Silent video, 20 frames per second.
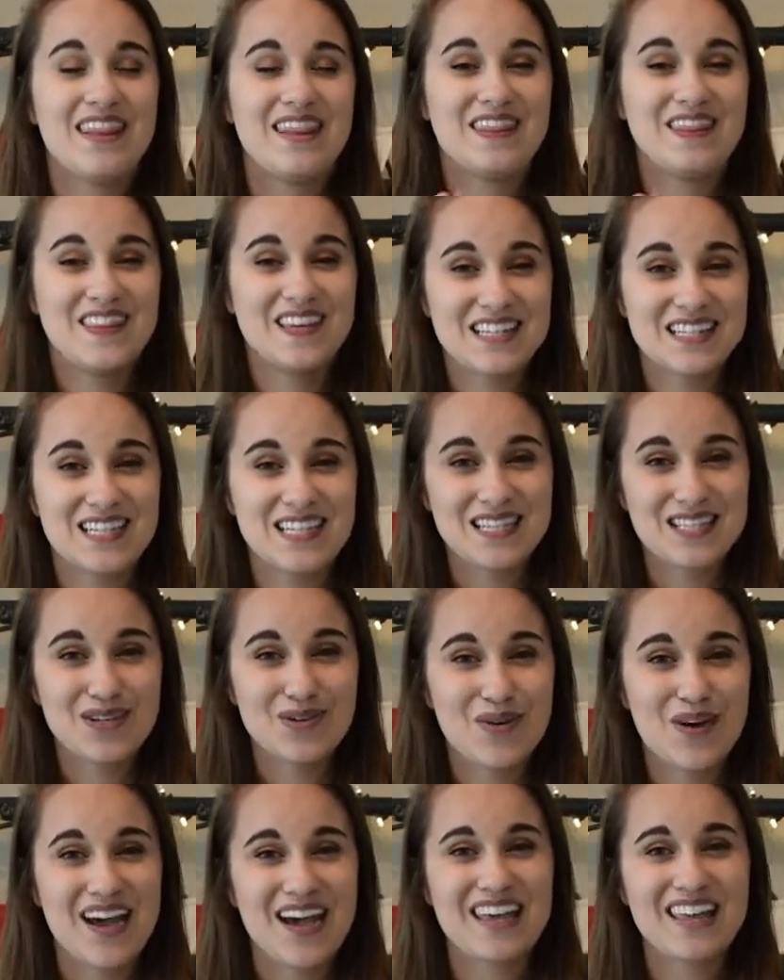This is the
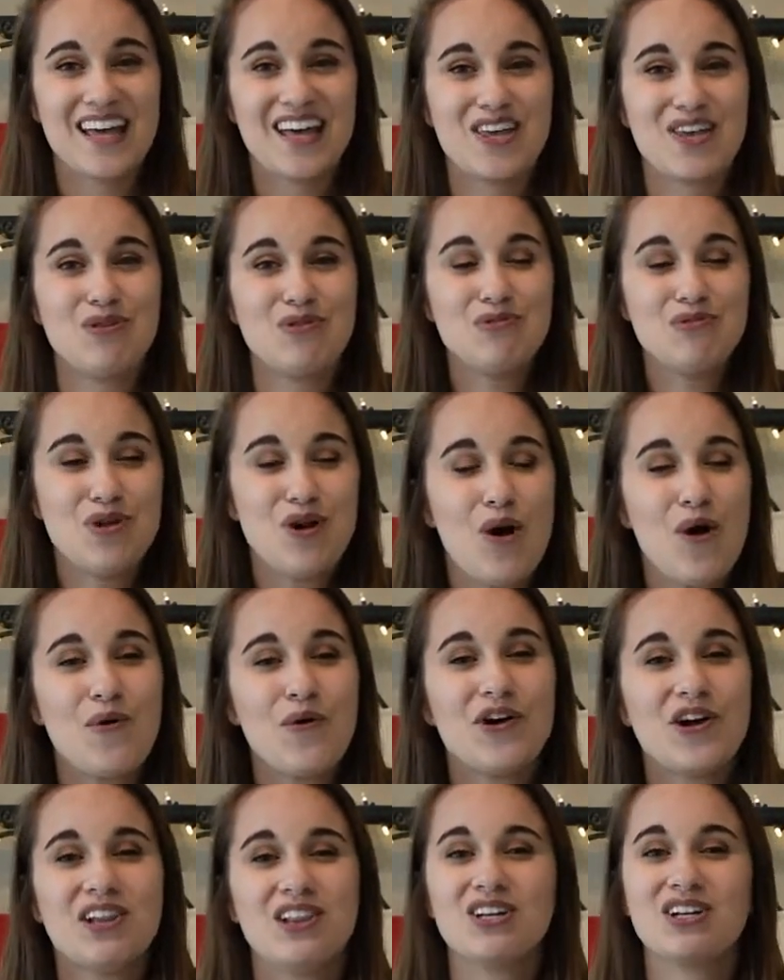way that you know
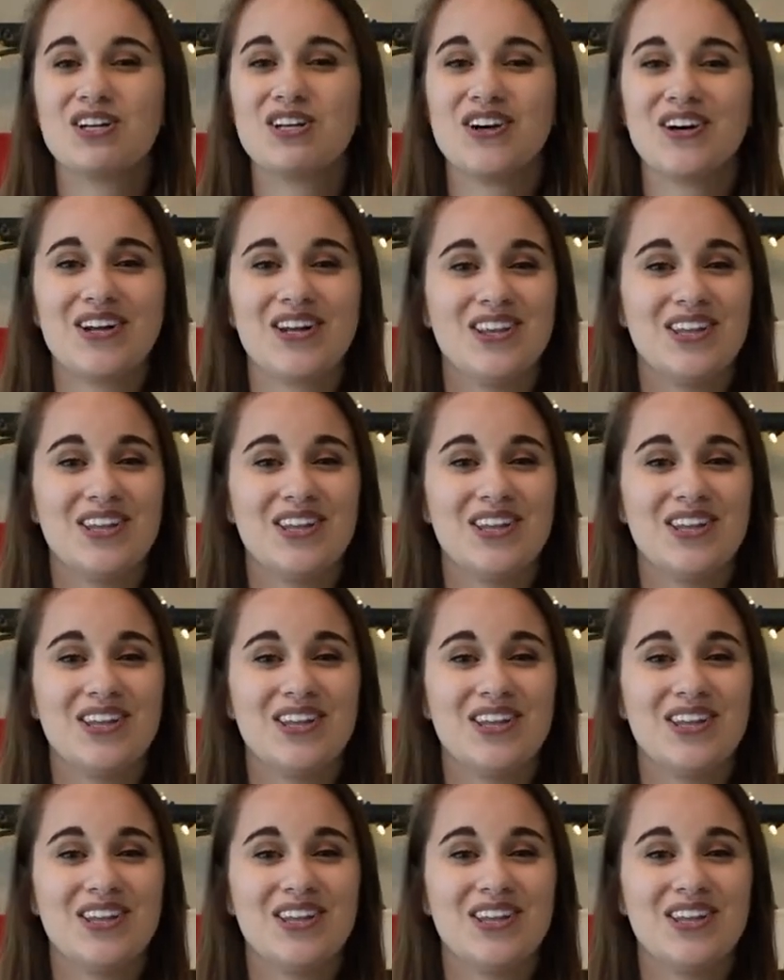you're going to look good